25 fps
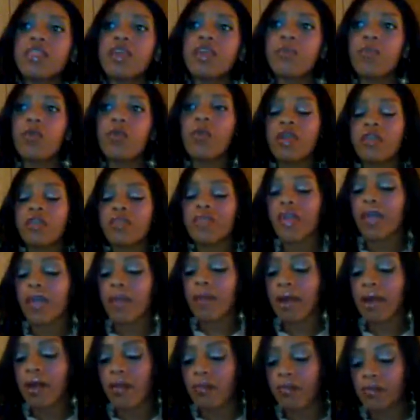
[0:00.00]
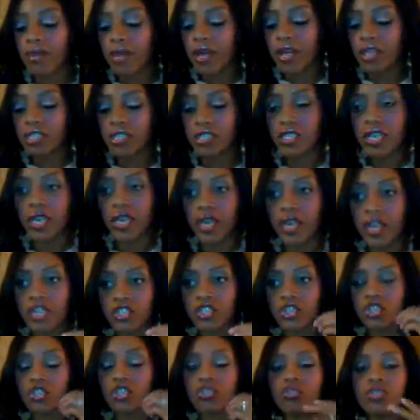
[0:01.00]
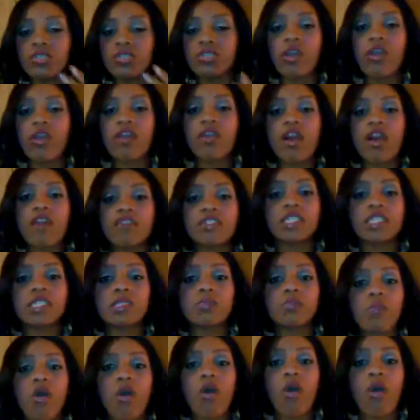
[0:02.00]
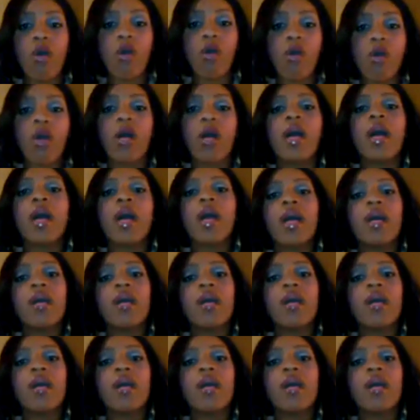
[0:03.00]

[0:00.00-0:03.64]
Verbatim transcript: the important thing about blush is you start off small